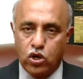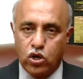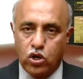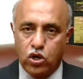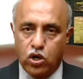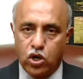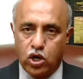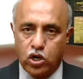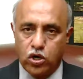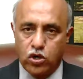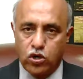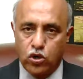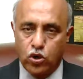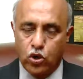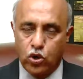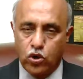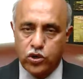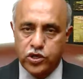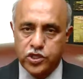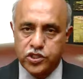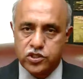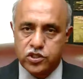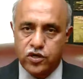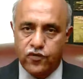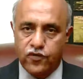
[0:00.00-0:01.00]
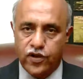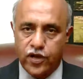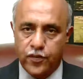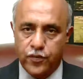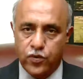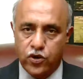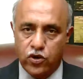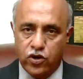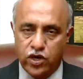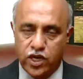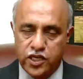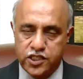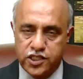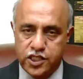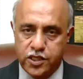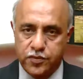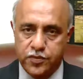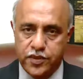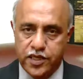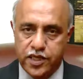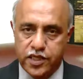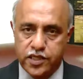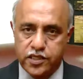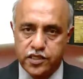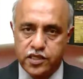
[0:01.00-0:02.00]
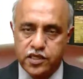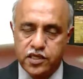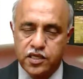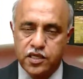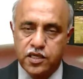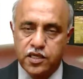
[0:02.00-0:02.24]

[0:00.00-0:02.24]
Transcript: or no risk of hypoglycemia